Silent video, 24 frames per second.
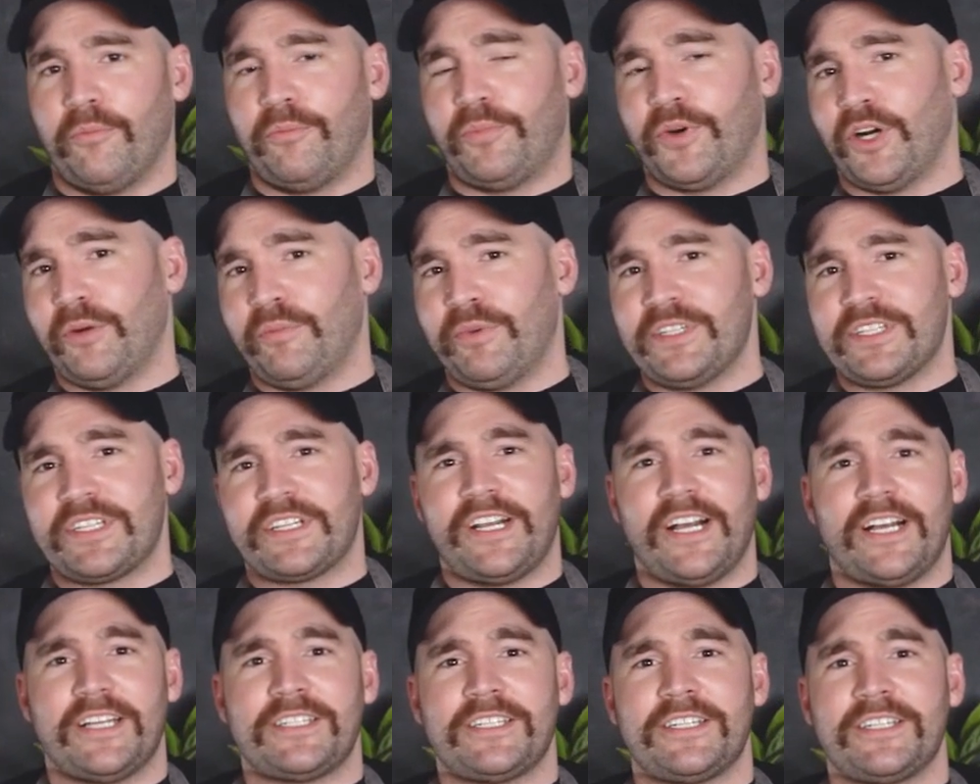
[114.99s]
bourbon's
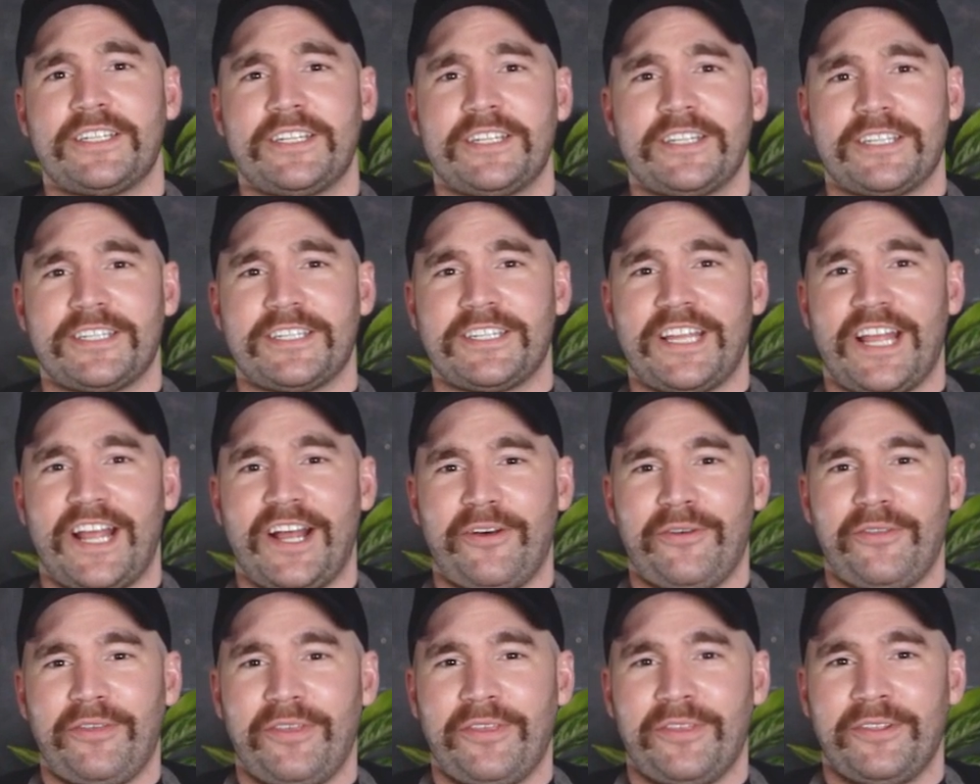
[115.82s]
cousin to the
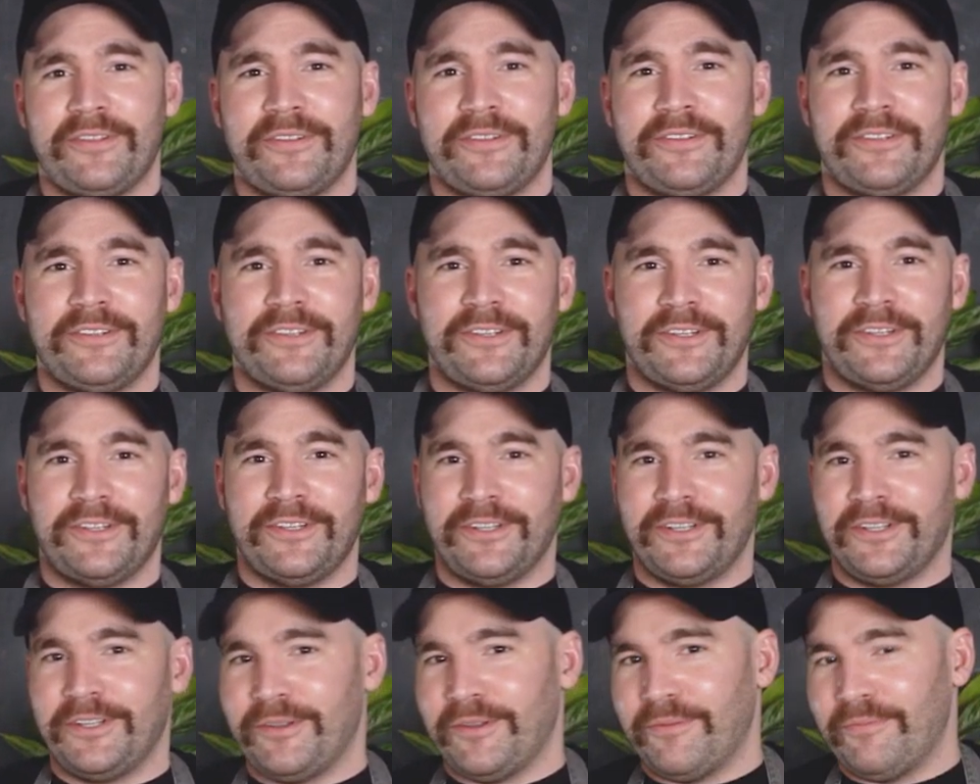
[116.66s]
south,
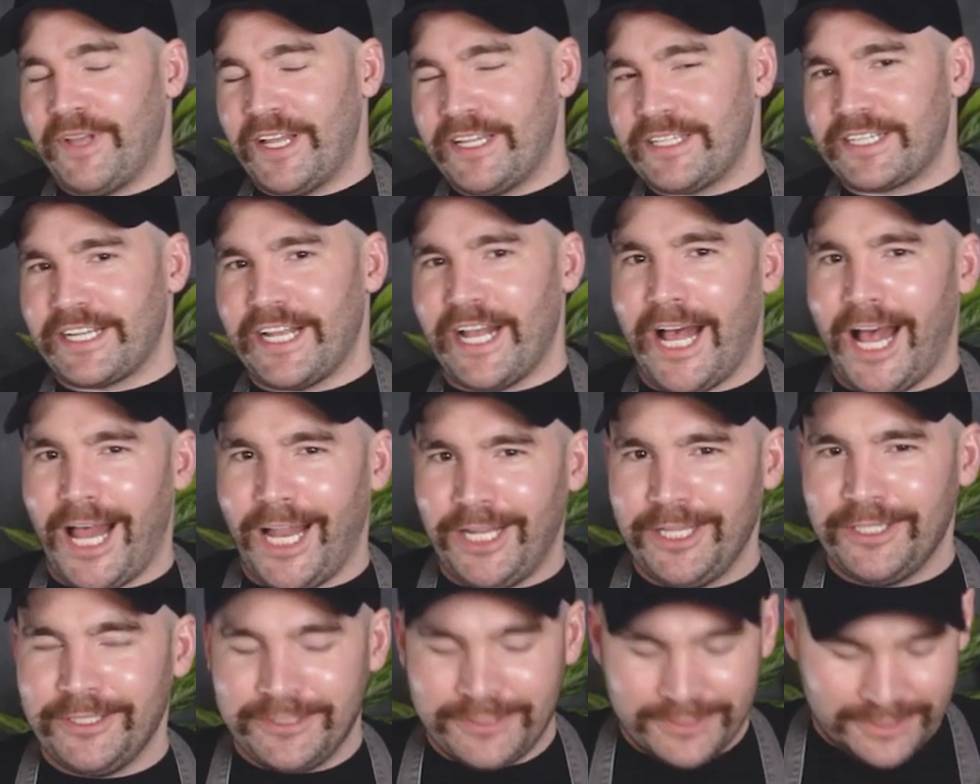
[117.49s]

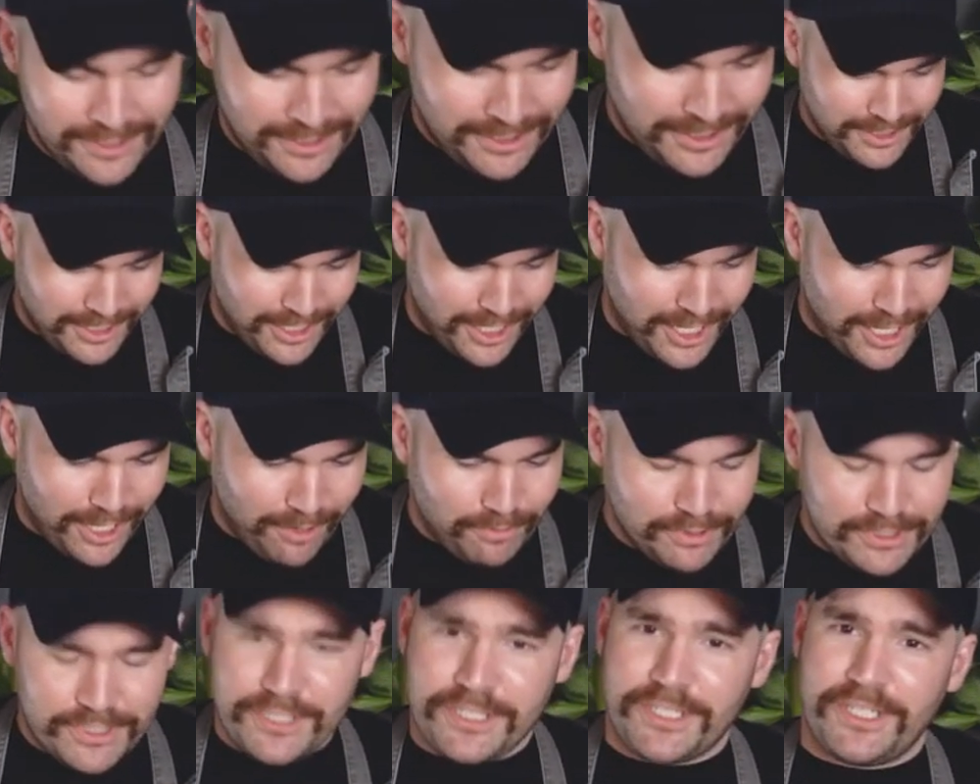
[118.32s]
Mezcal.
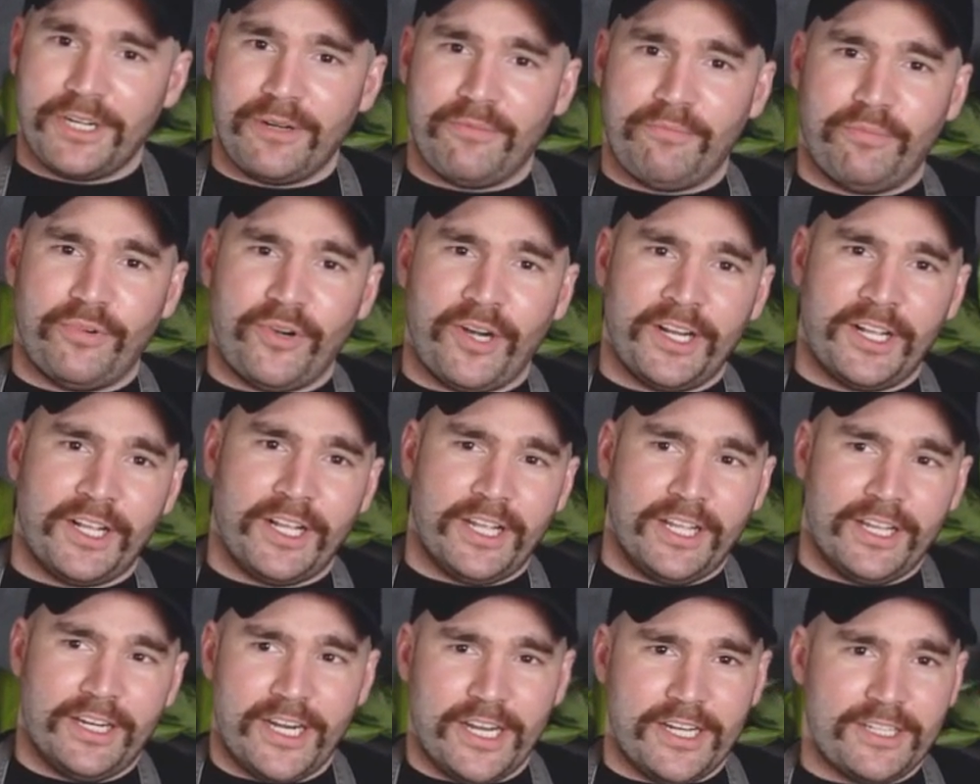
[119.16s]
Which is gonna bring
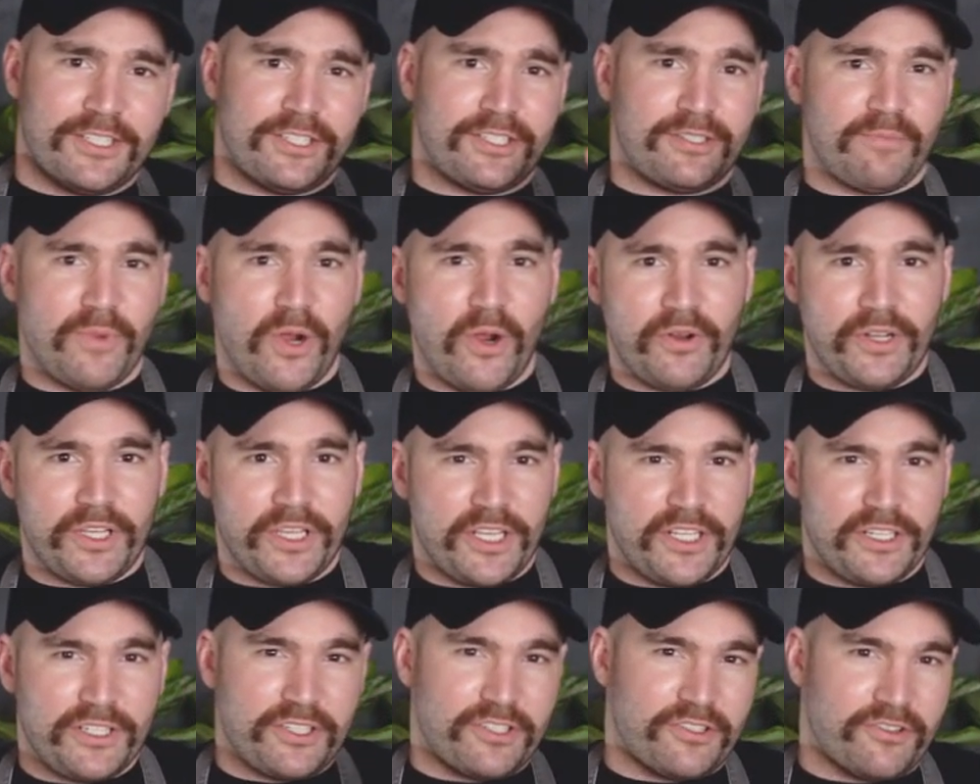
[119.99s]
a nice
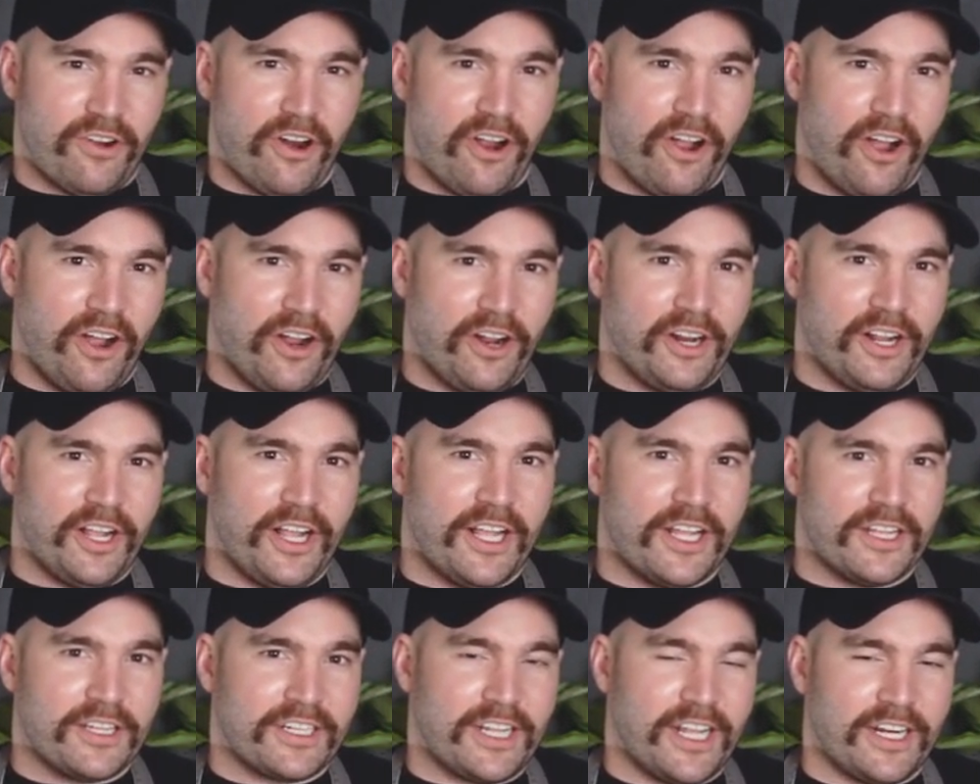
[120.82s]
smoky, strong,
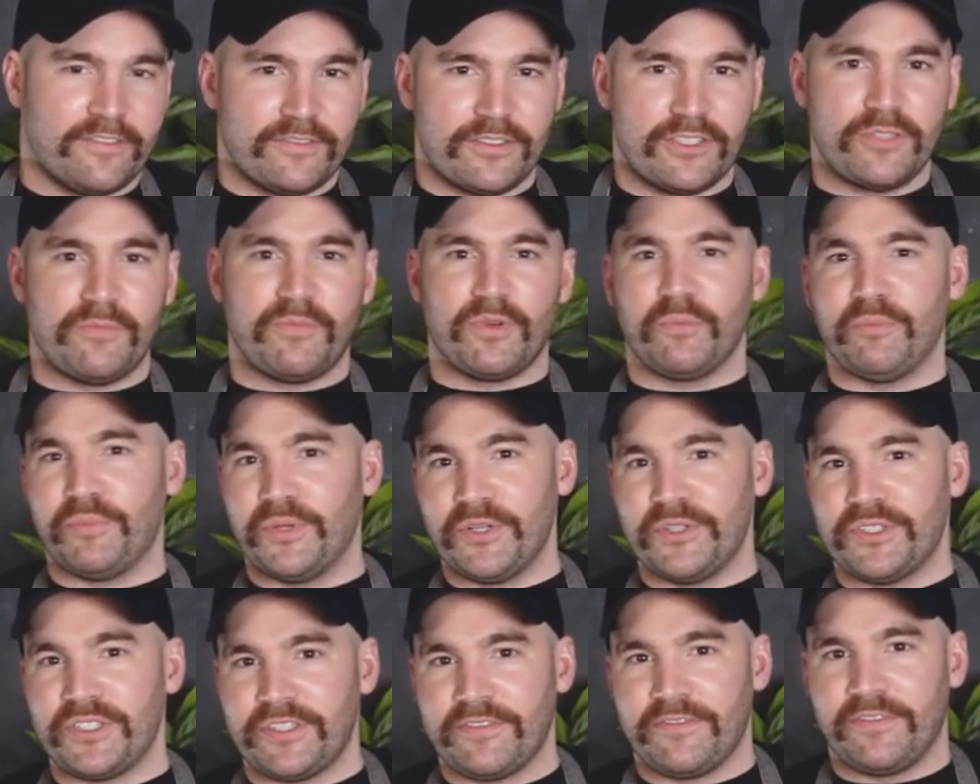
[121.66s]
kind of super
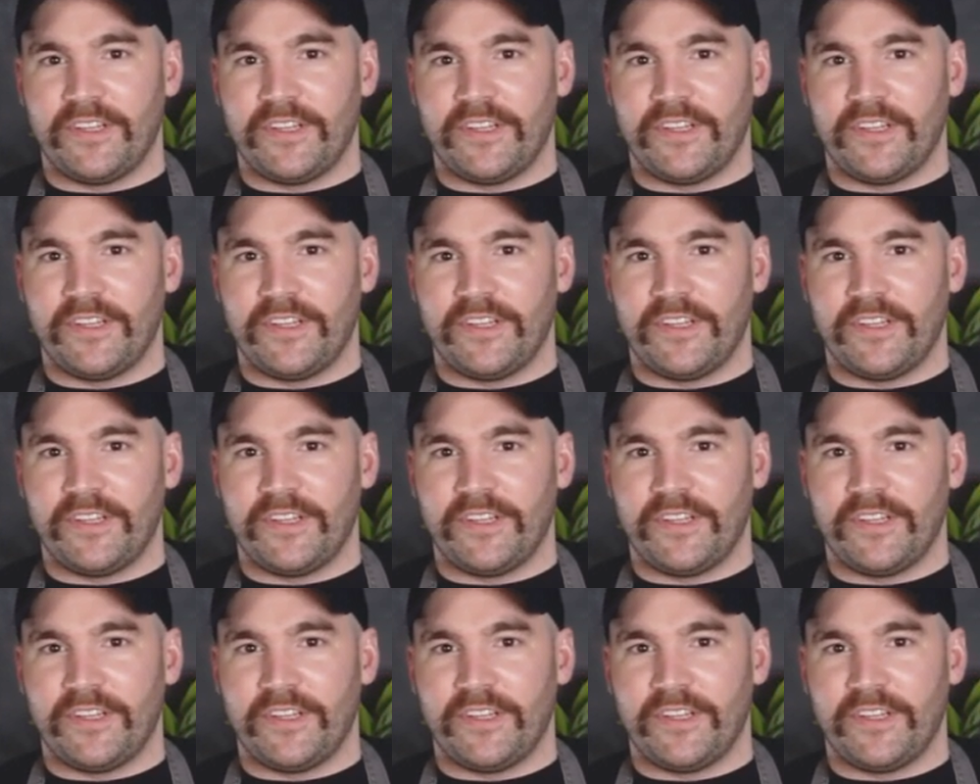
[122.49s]
boozy